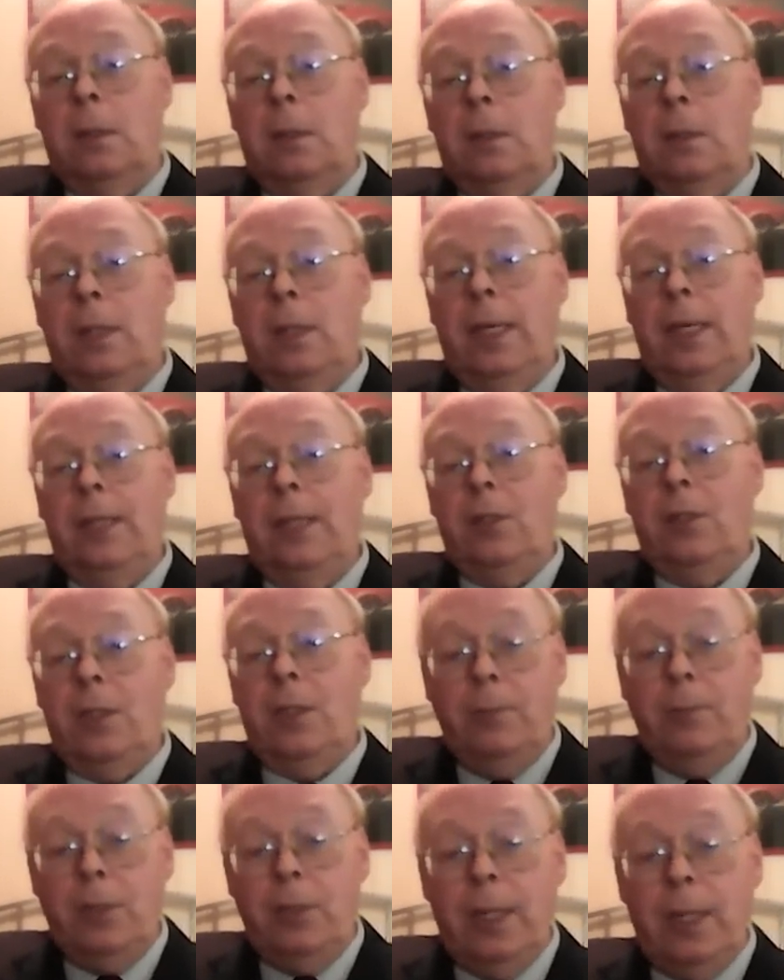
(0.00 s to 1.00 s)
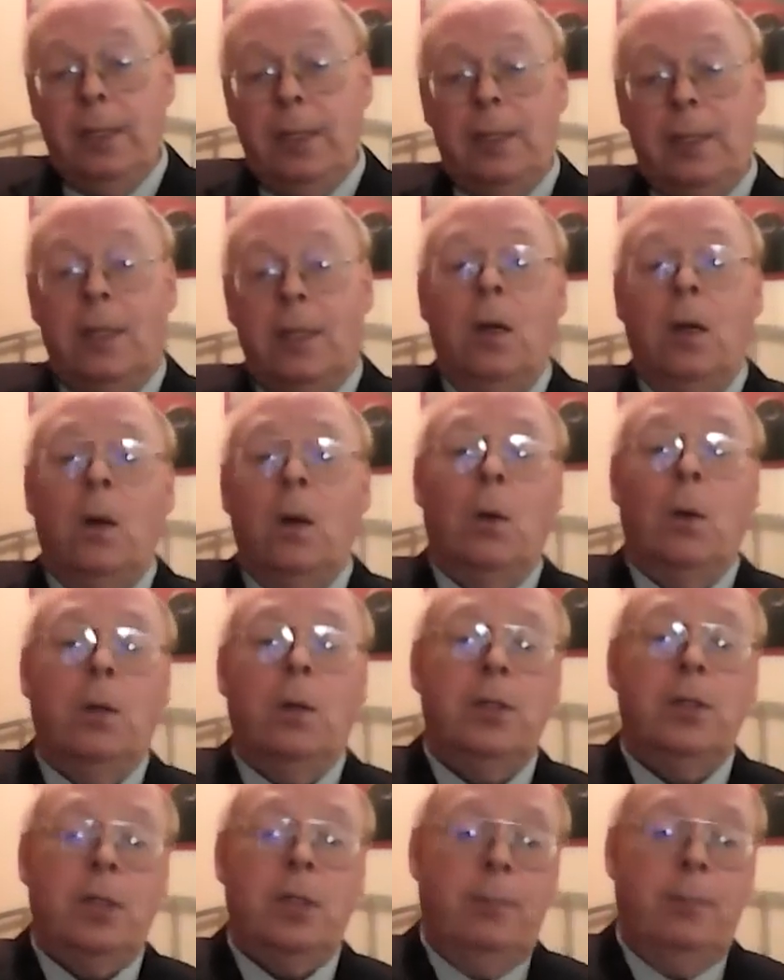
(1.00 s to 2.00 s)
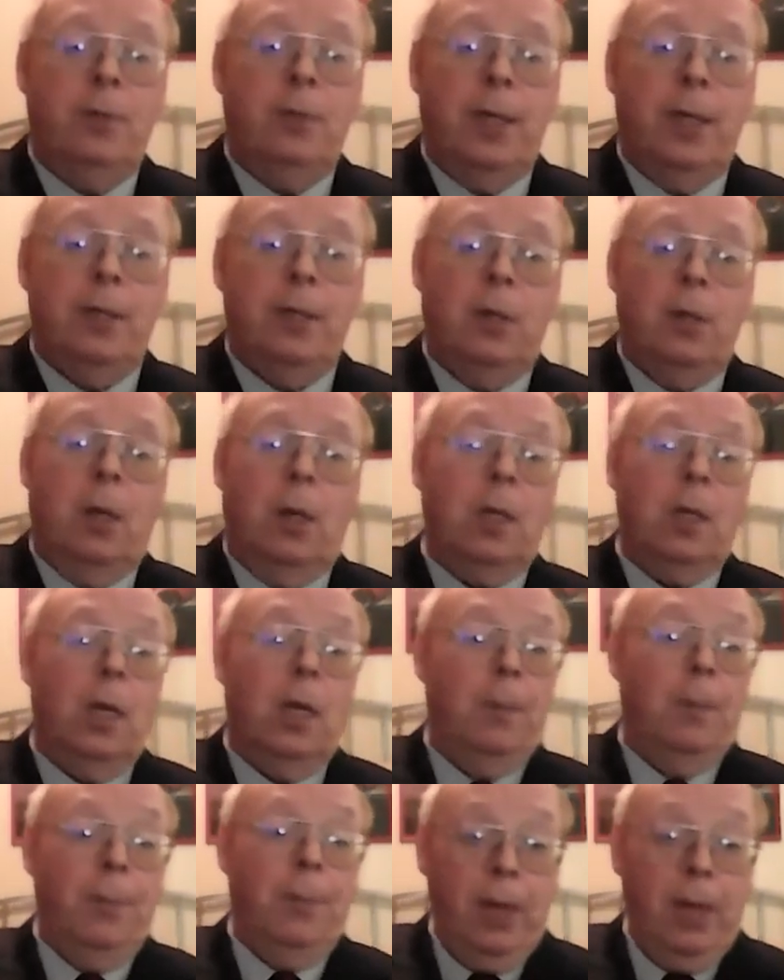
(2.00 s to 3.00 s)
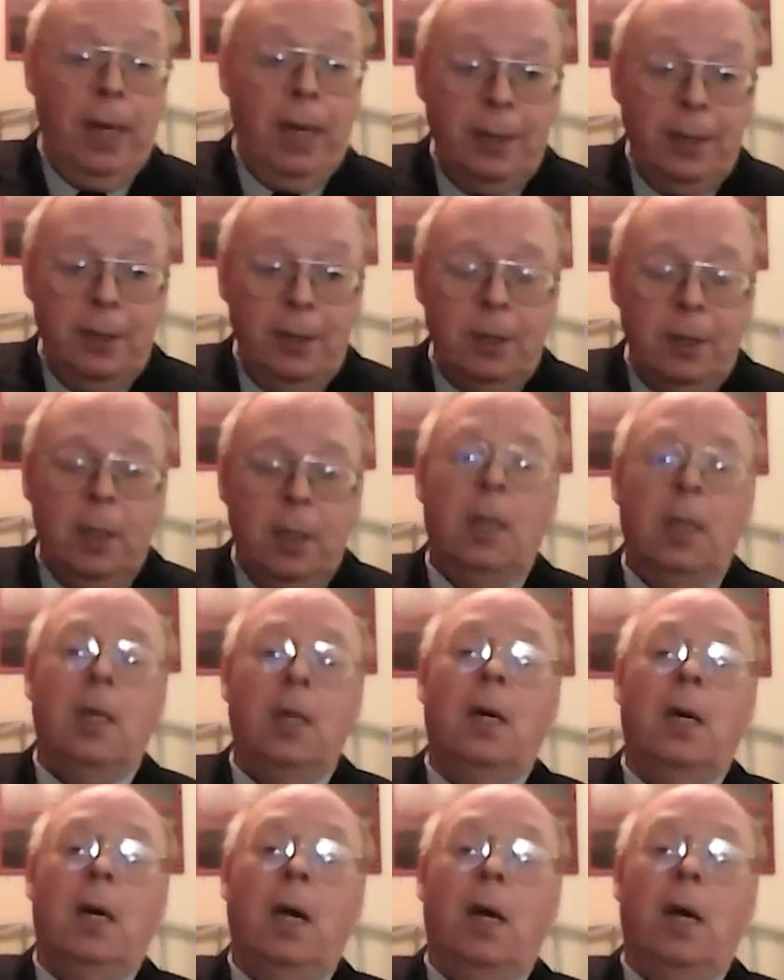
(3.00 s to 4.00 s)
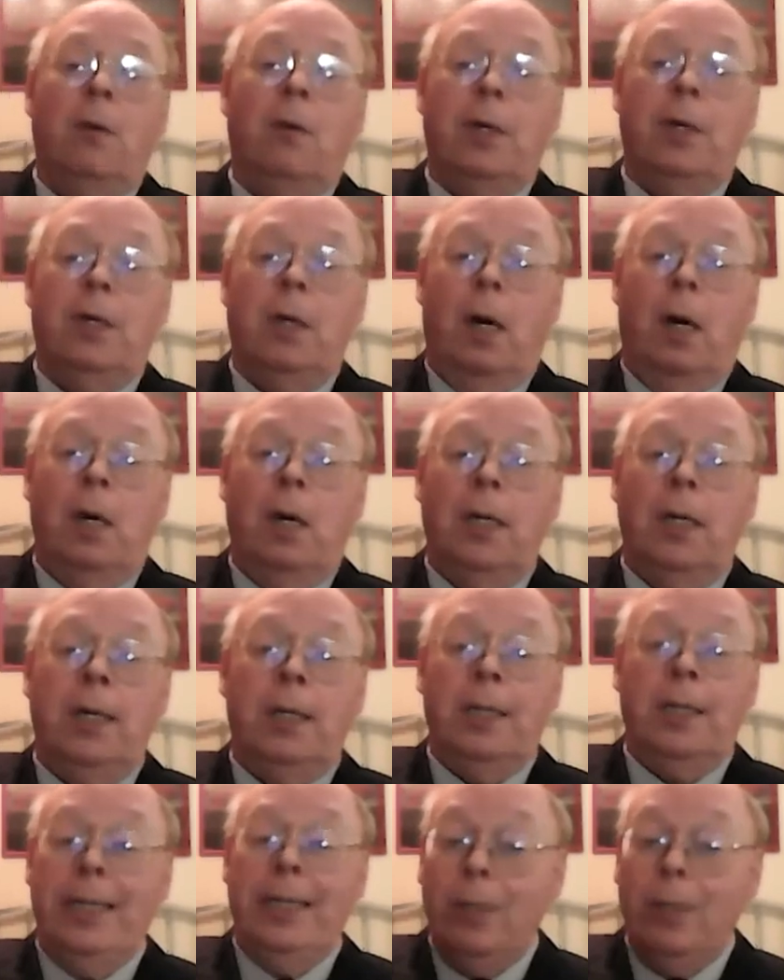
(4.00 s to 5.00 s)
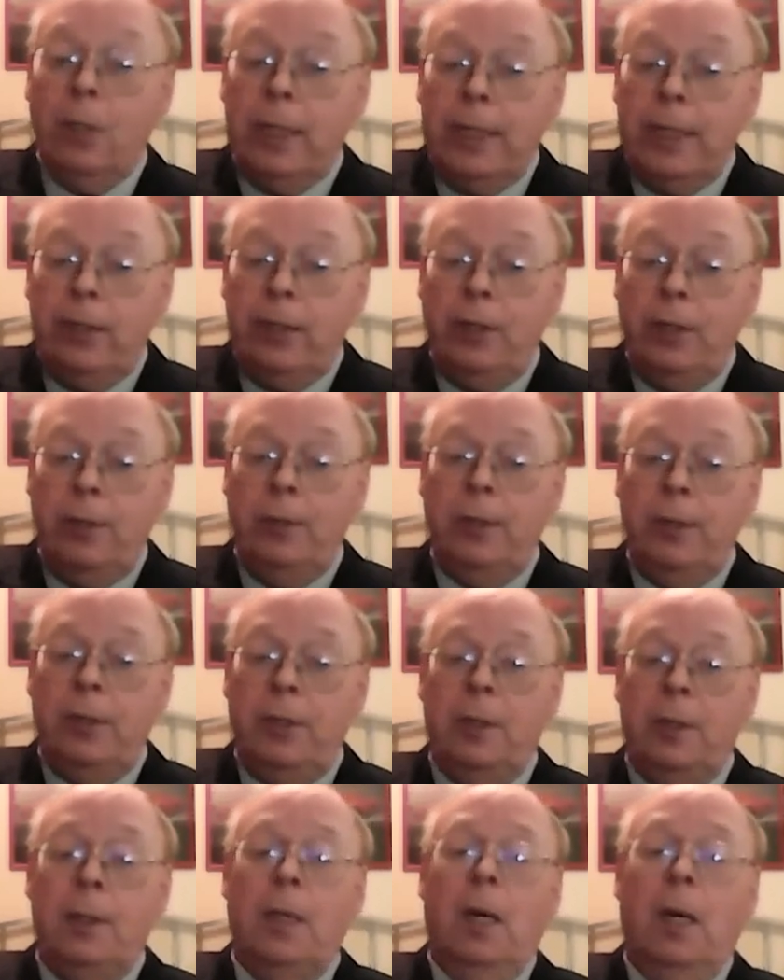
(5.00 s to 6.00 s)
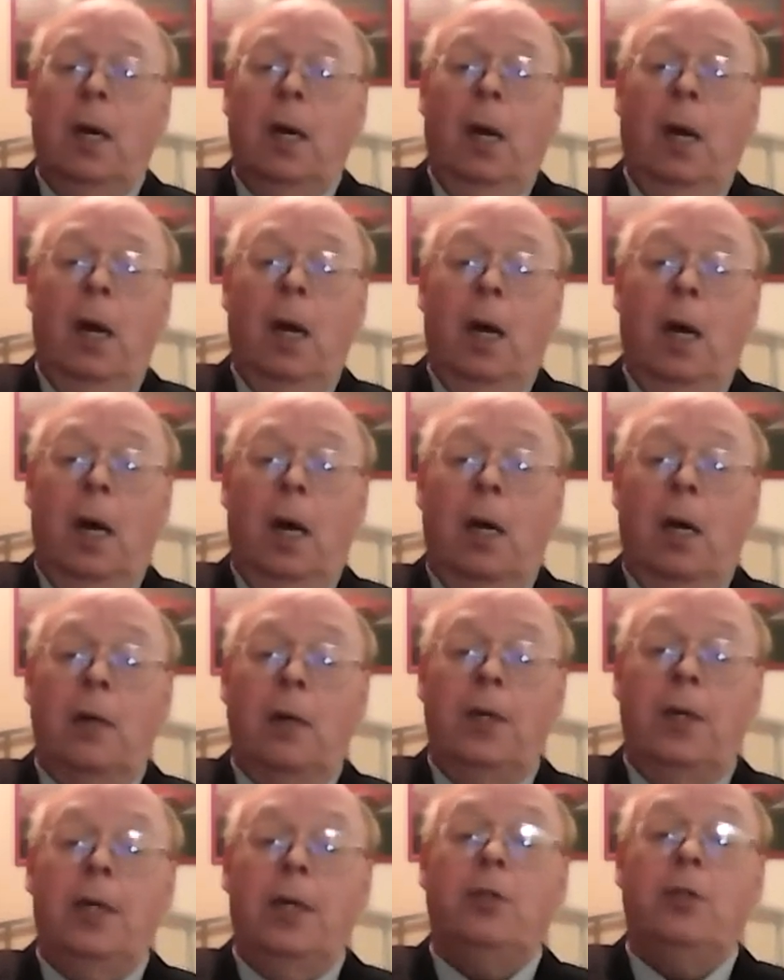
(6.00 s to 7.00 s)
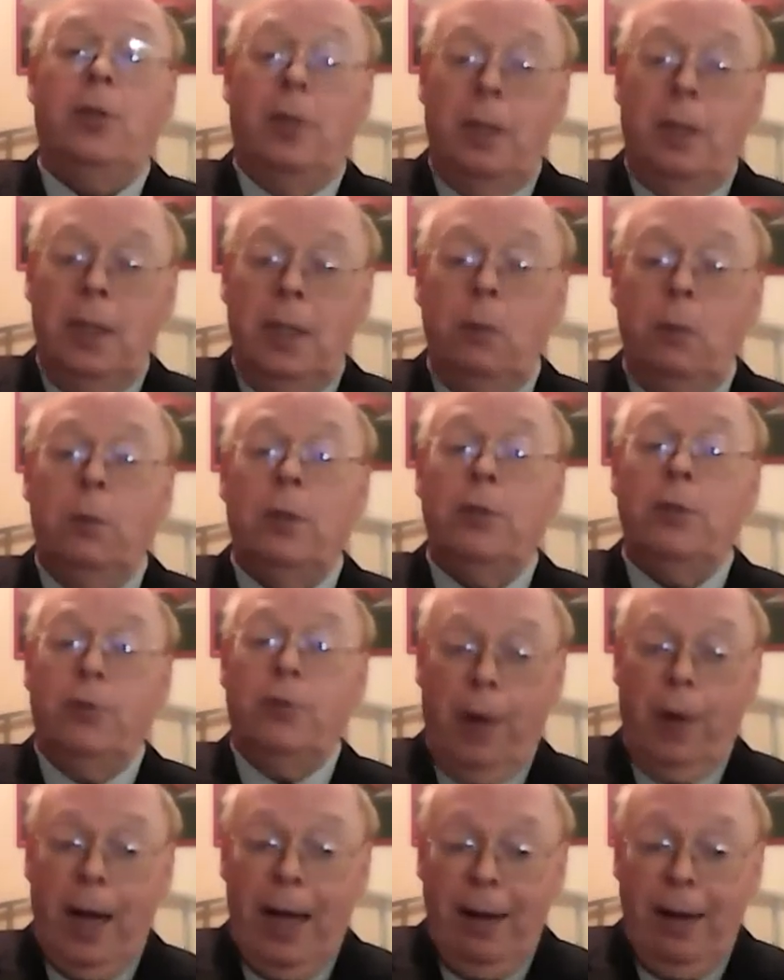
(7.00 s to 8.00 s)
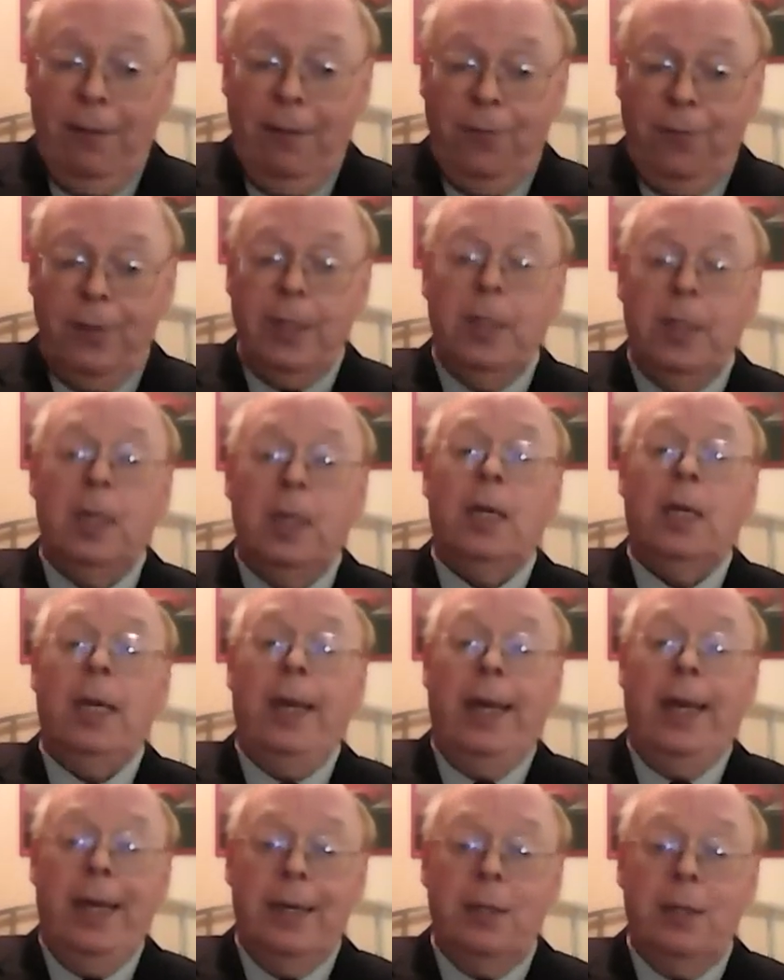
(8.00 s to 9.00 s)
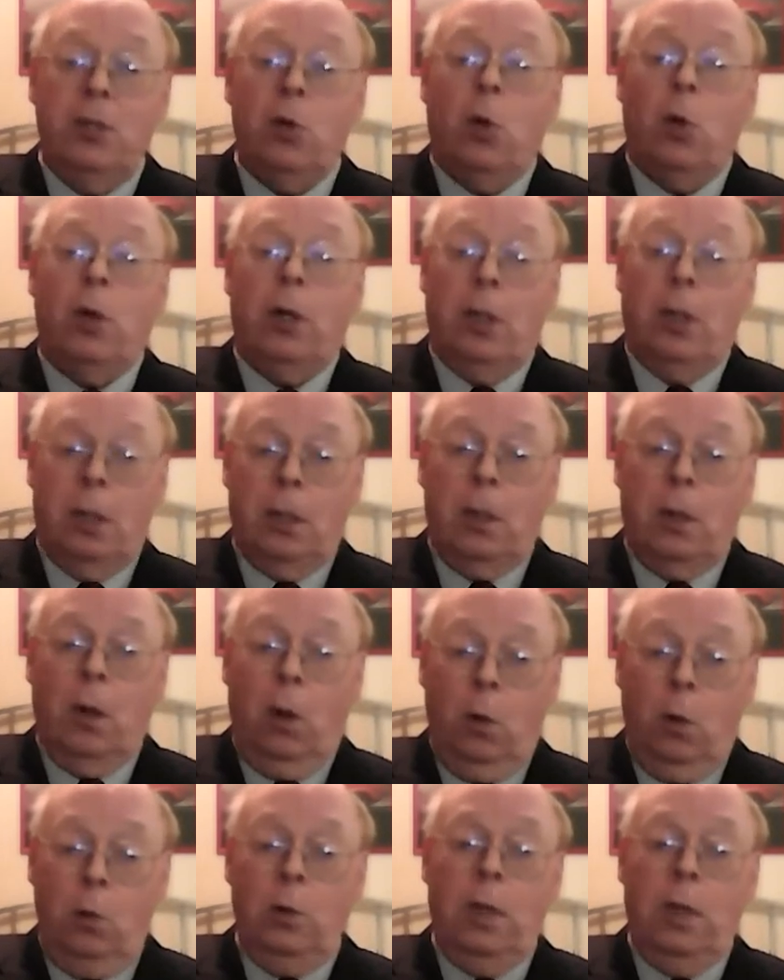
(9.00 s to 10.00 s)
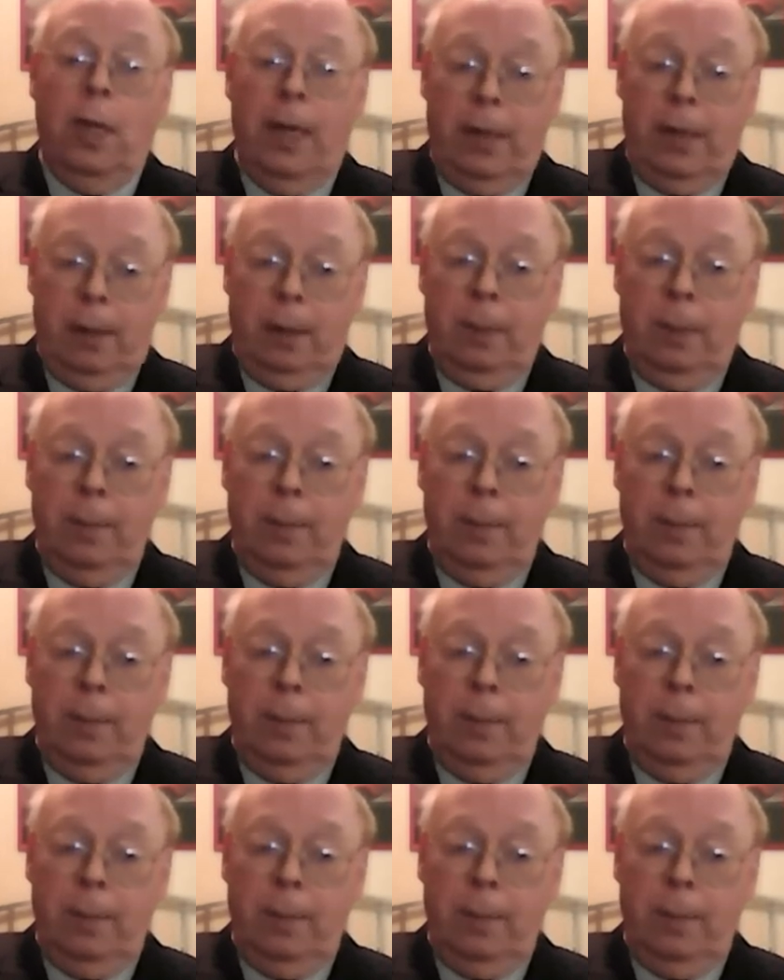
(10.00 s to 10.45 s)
the subject or subjects are complex regarding legal issues, the attorney will draft his or her own letter